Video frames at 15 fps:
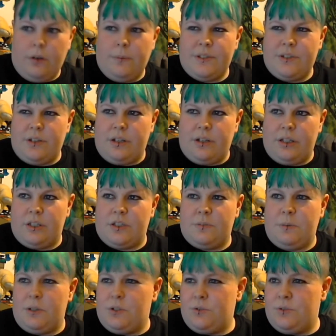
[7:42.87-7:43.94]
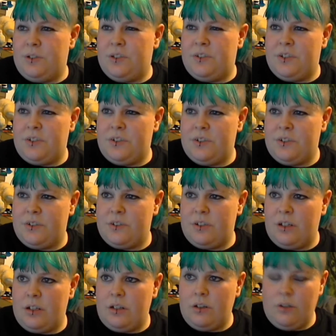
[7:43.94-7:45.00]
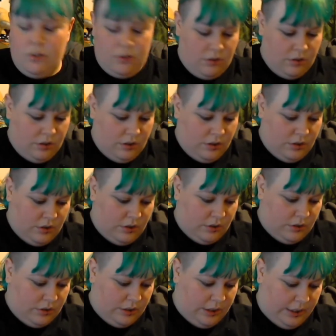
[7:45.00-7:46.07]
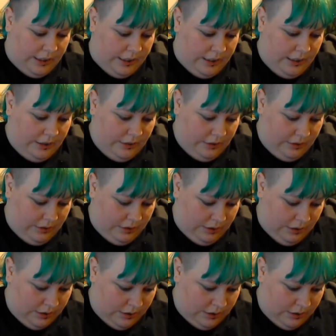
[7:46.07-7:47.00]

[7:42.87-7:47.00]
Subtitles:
be starting the Specialty Stitches start along on the 8th.